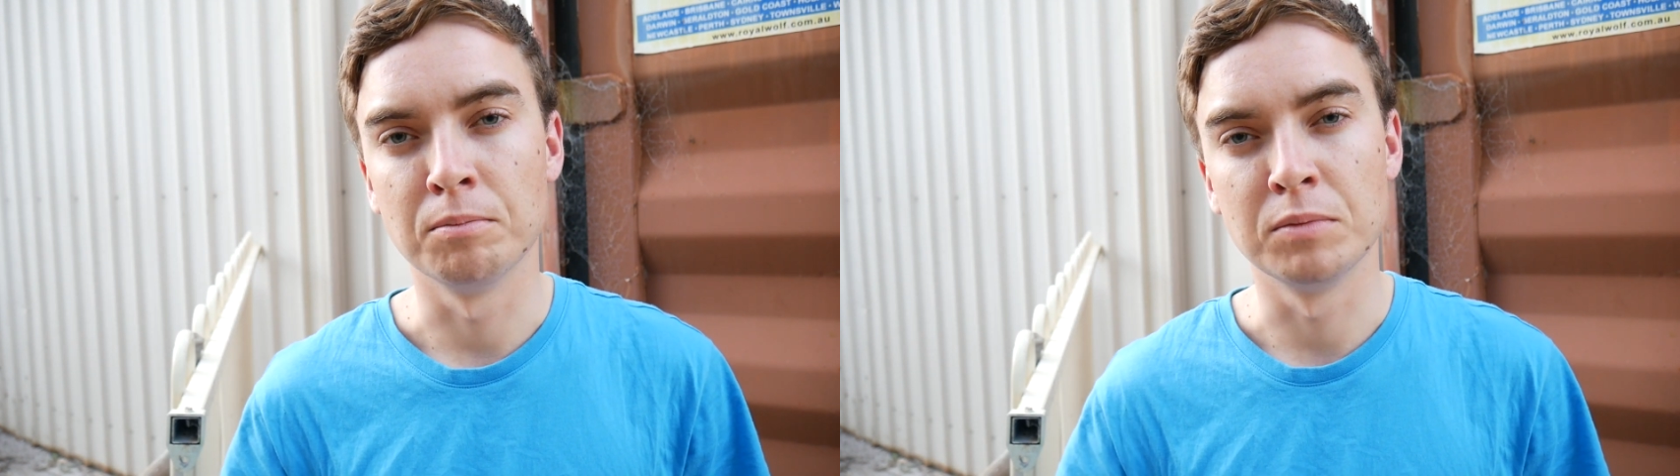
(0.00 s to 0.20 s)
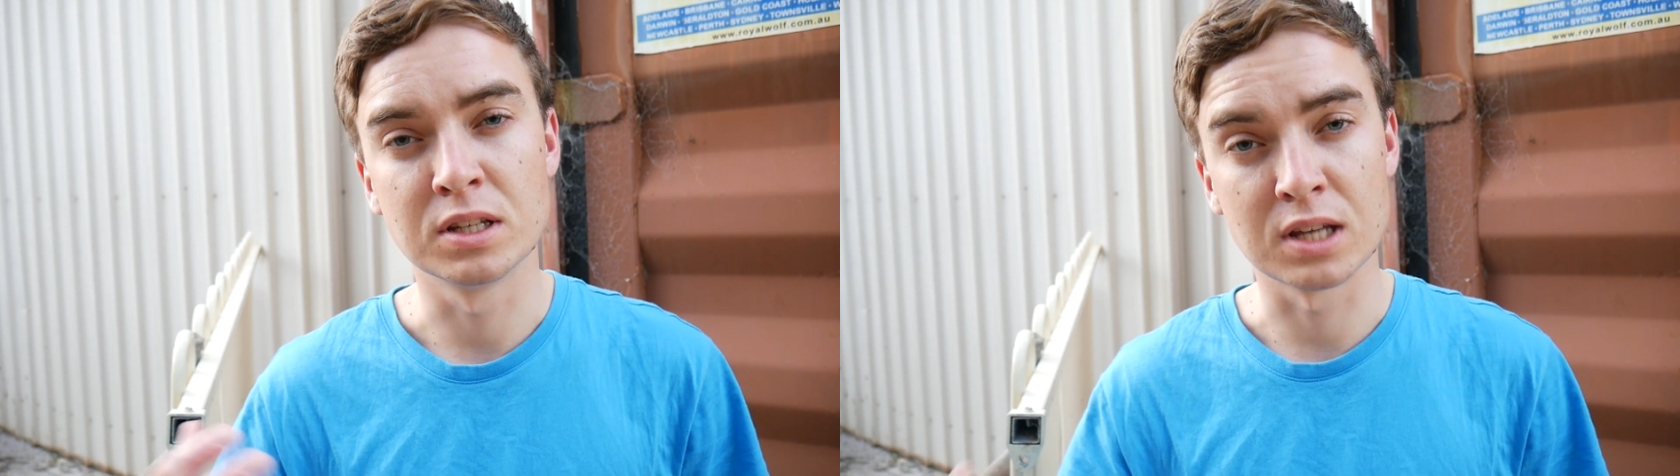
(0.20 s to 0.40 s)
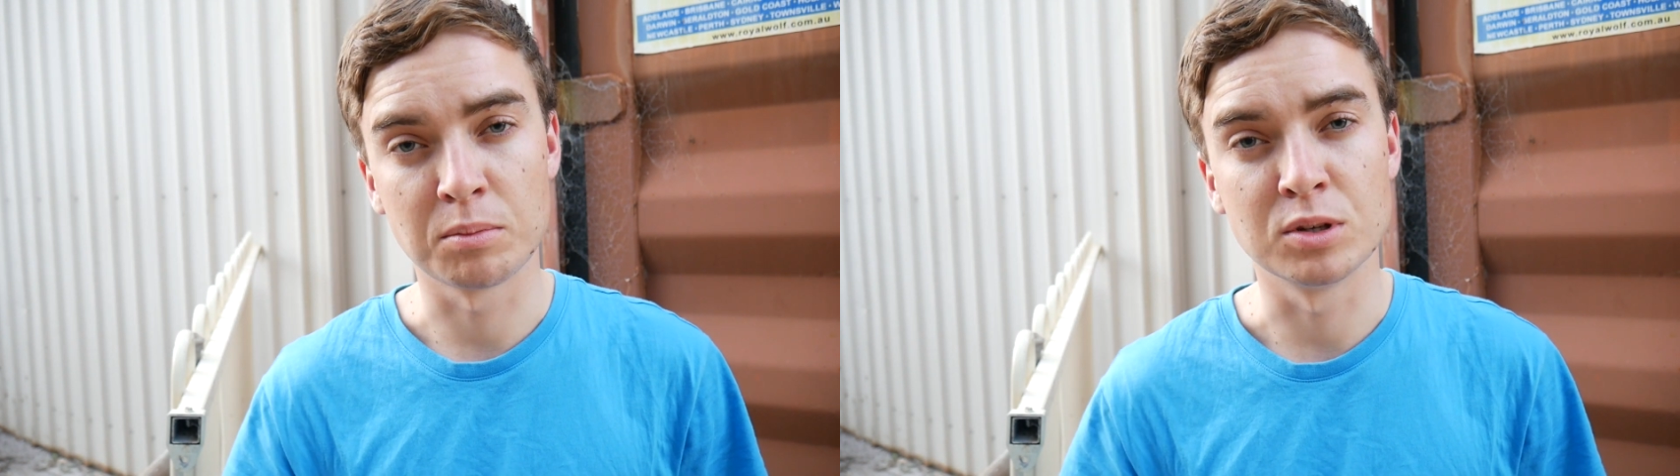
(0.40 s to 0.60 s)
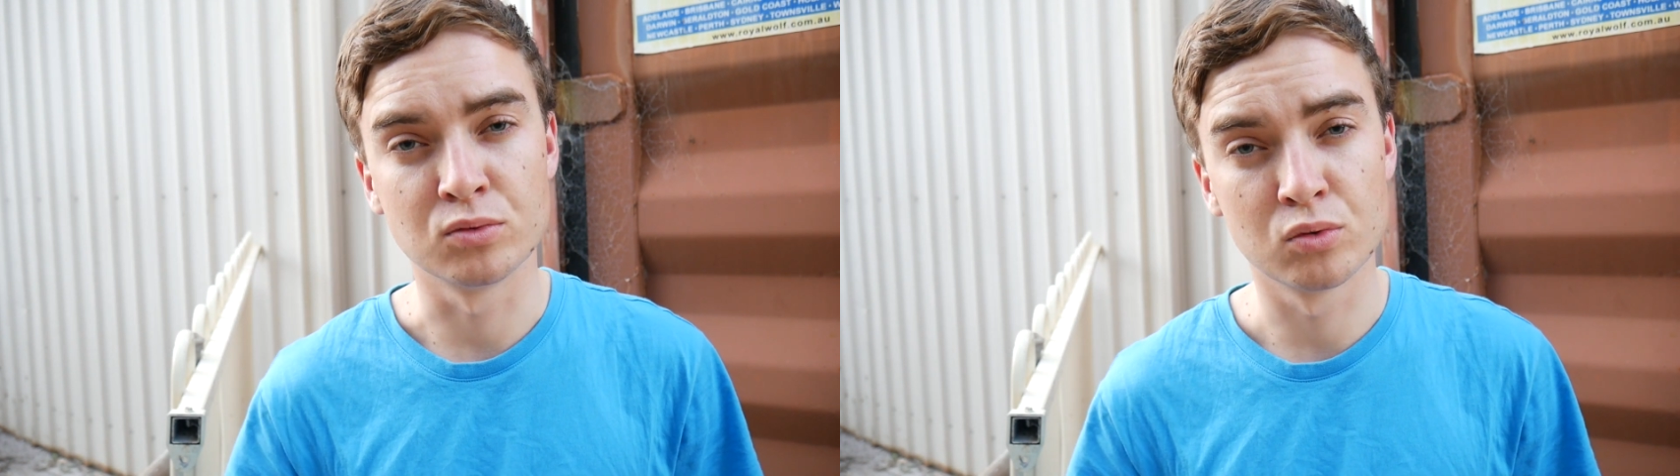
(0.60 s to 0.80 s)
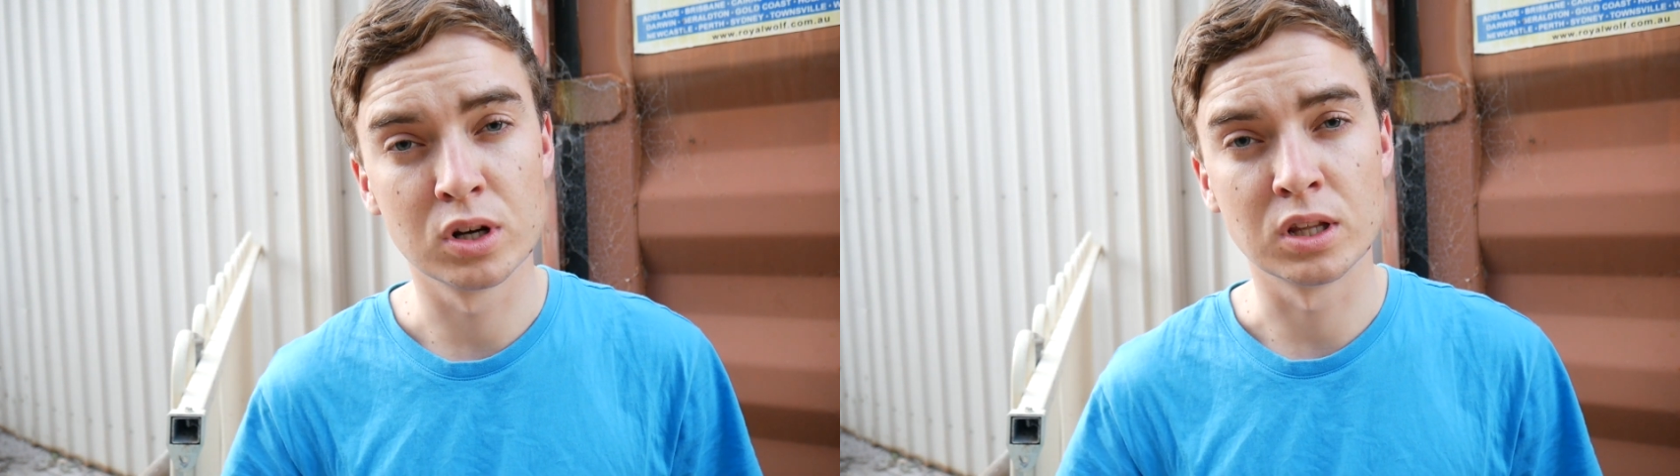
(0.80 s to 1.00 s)
This app
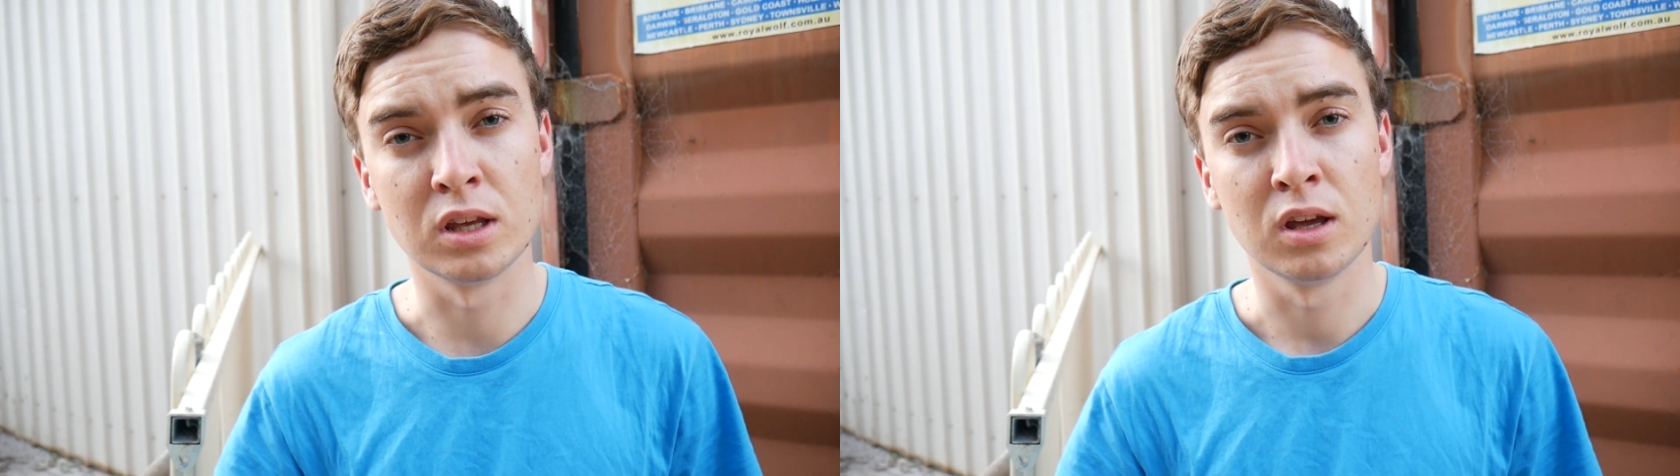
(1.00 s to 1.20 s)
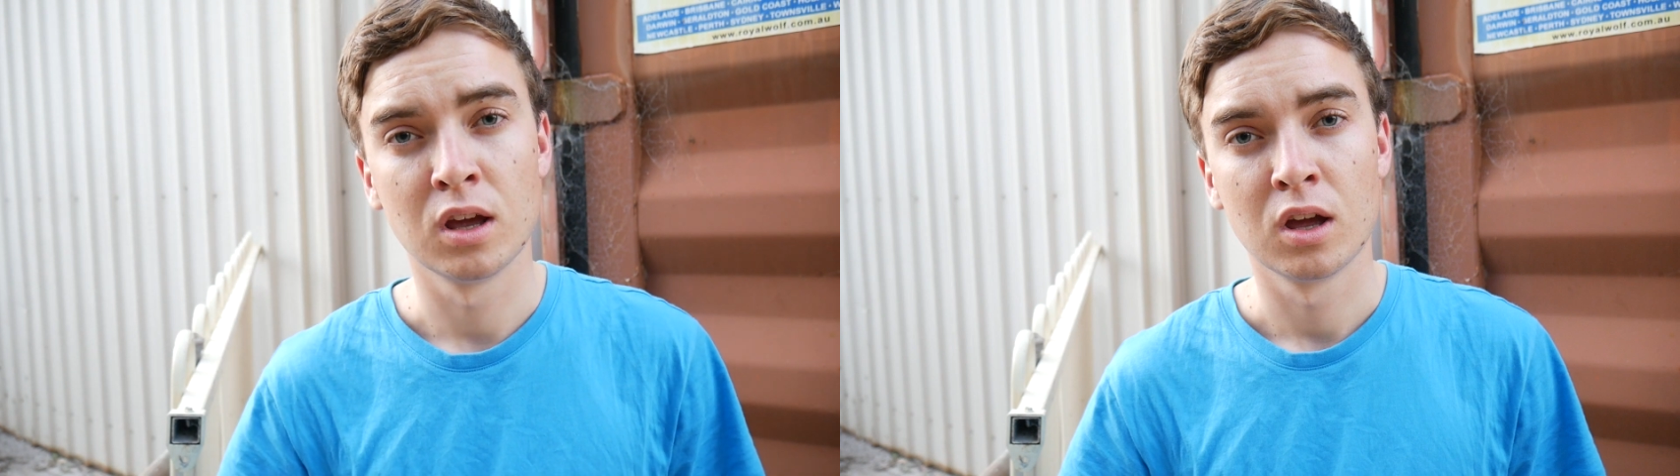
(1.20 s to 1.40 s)
is really